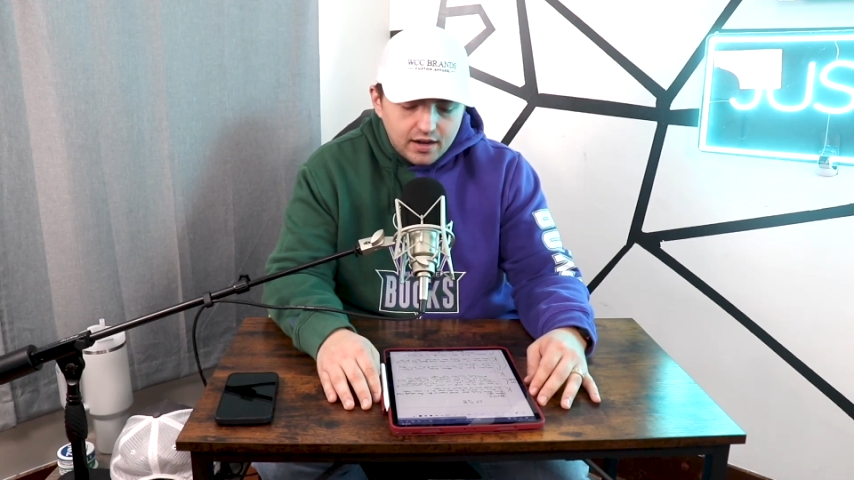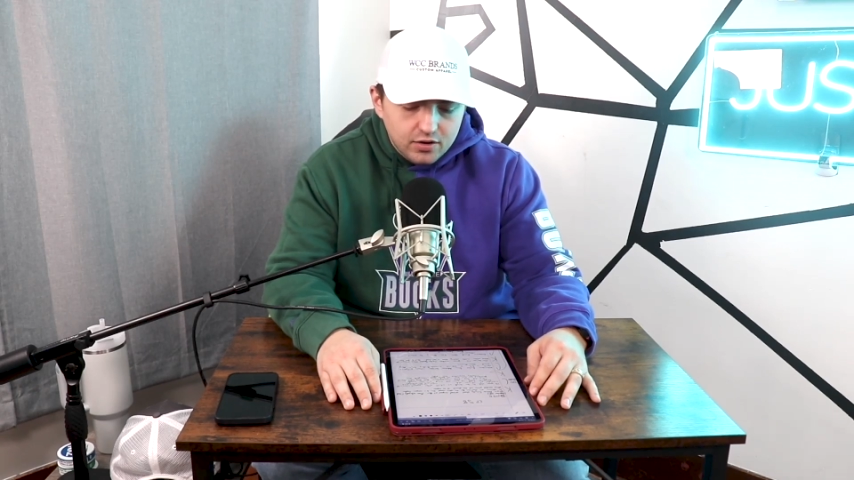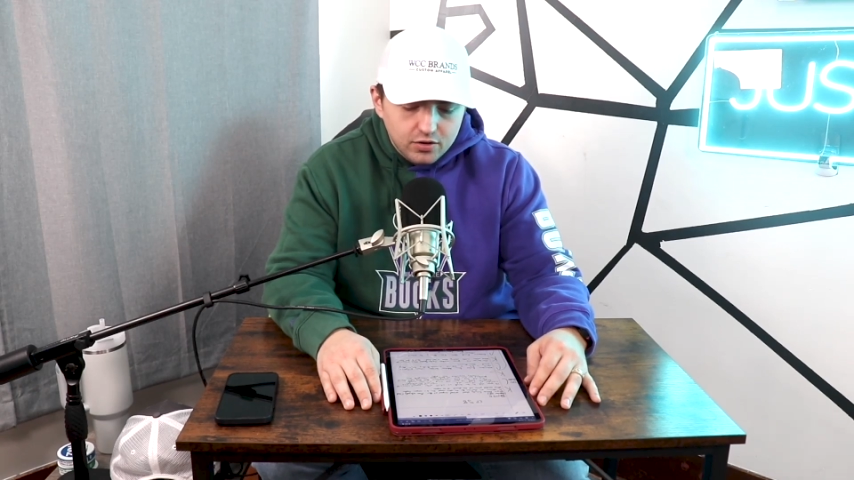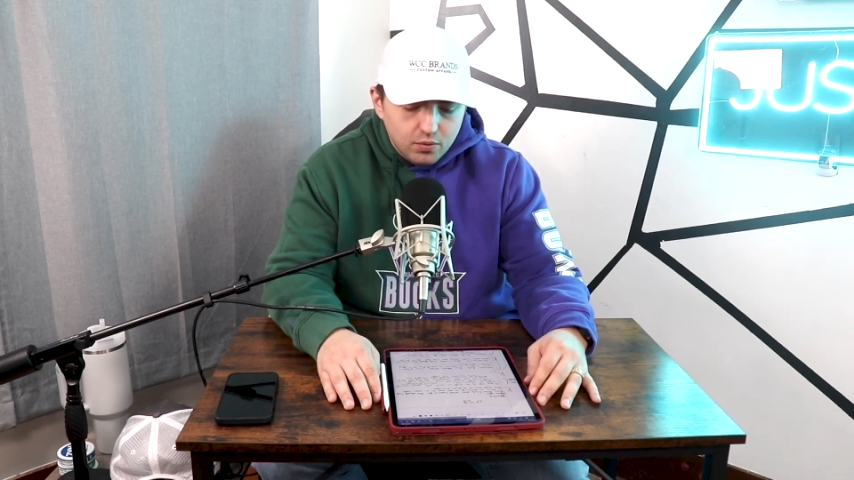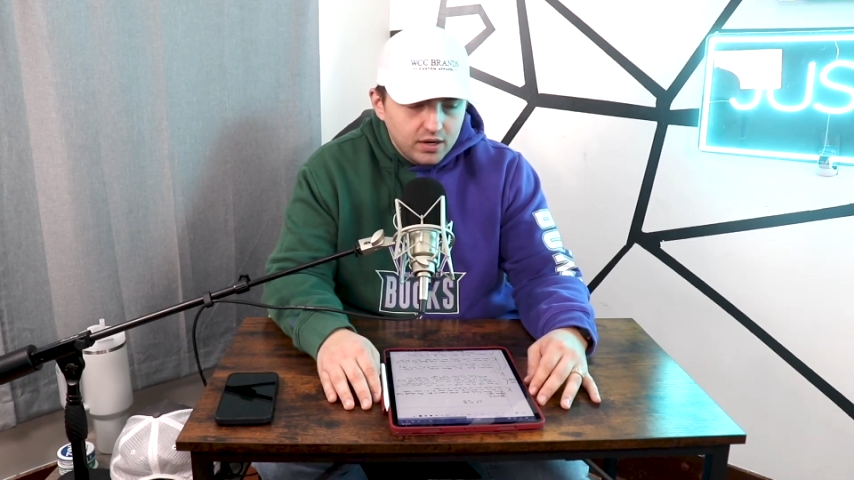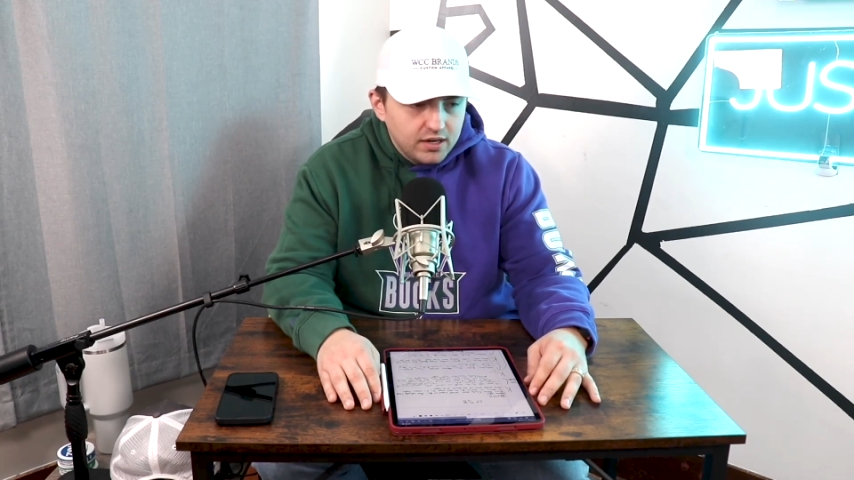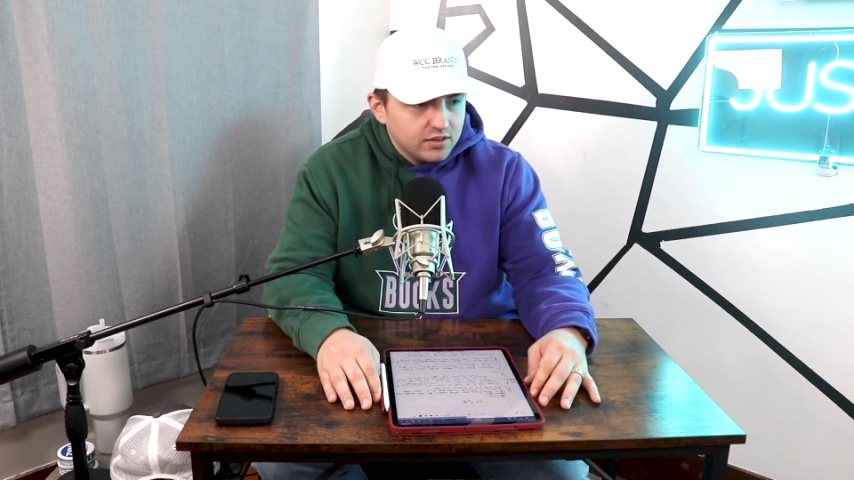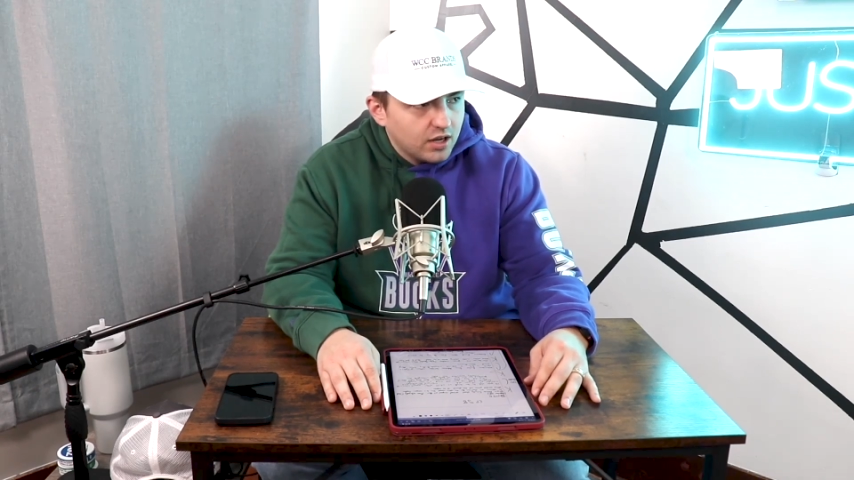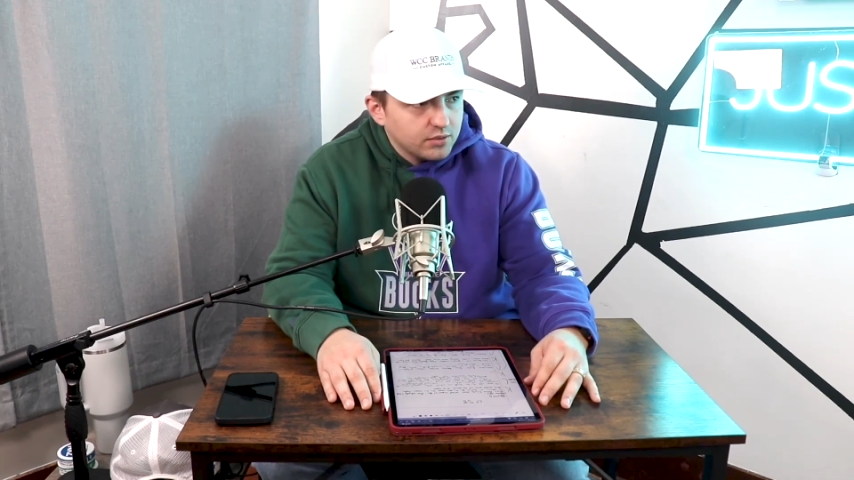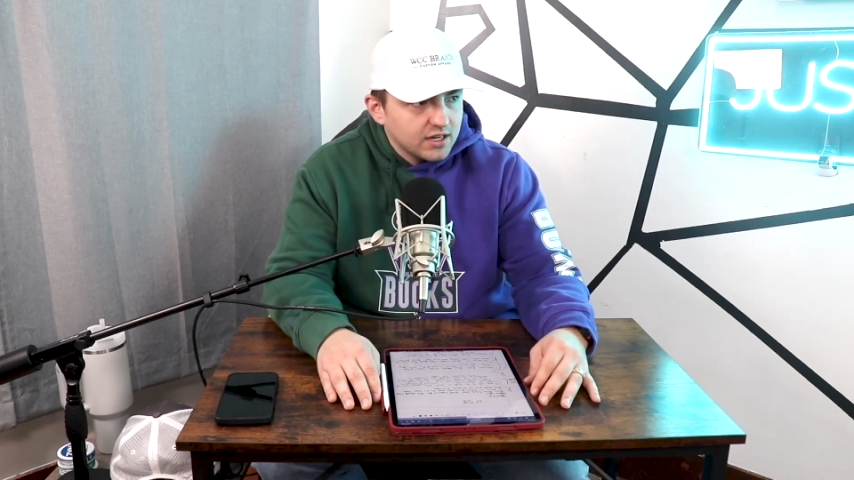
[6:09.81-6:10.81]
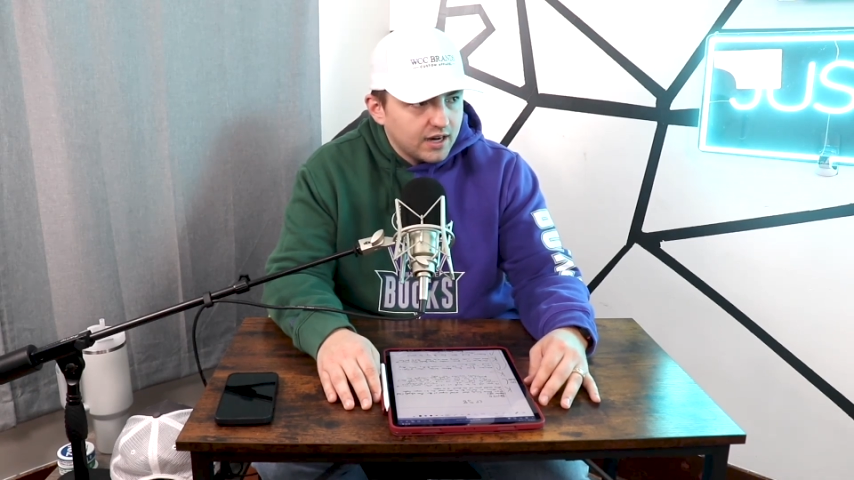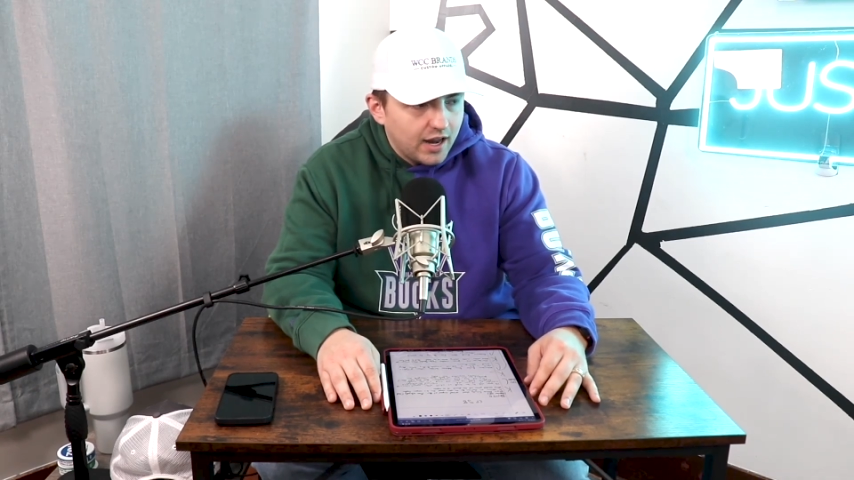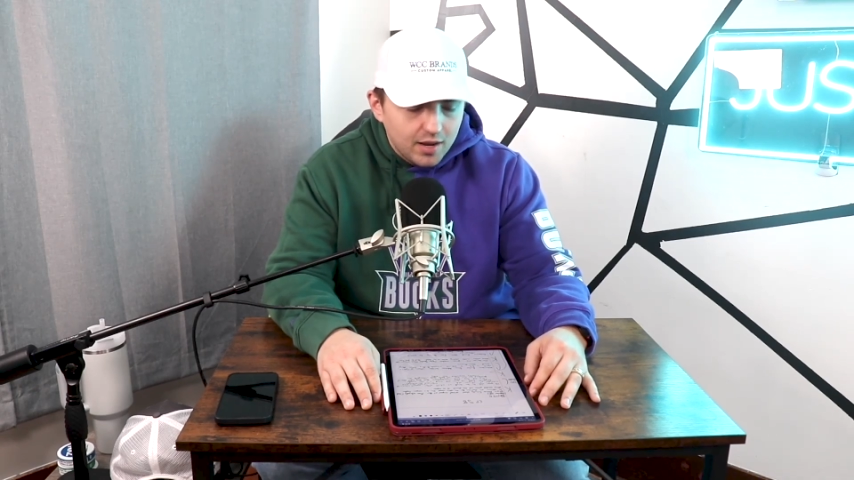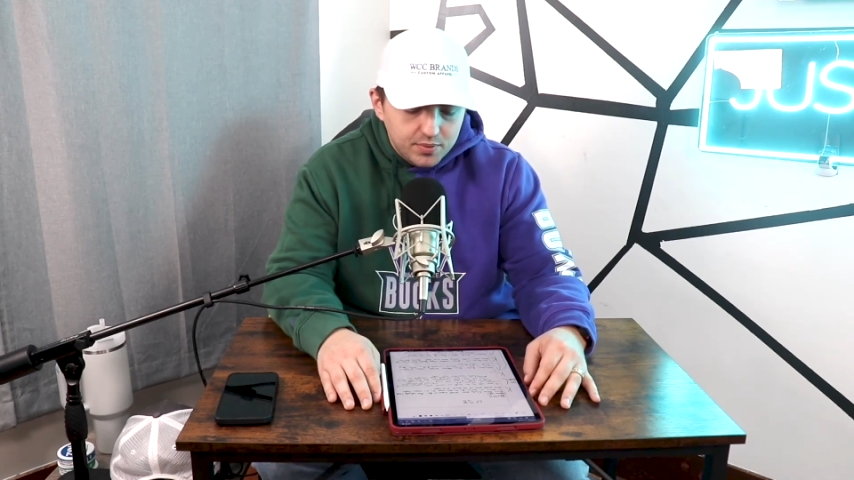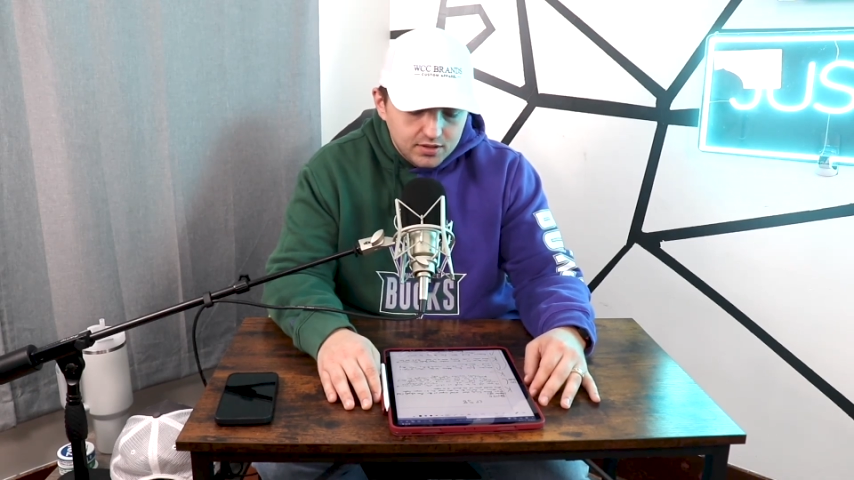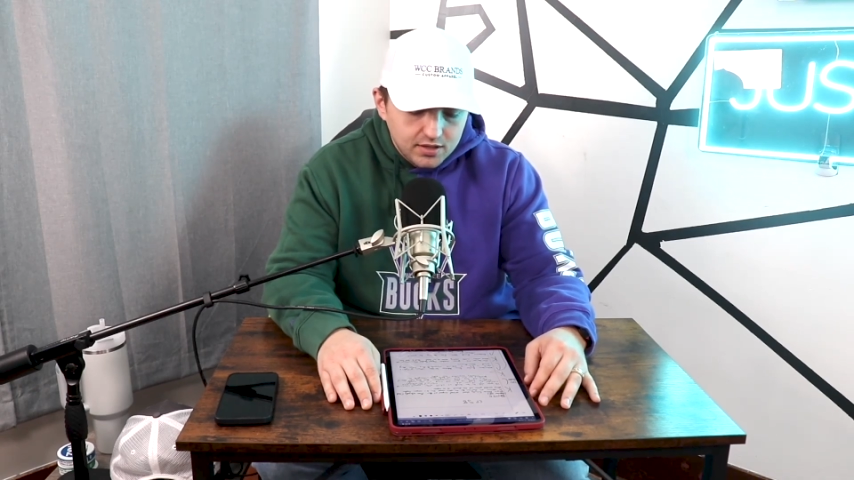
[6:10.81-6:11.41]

I don't know what he thought was going to happen.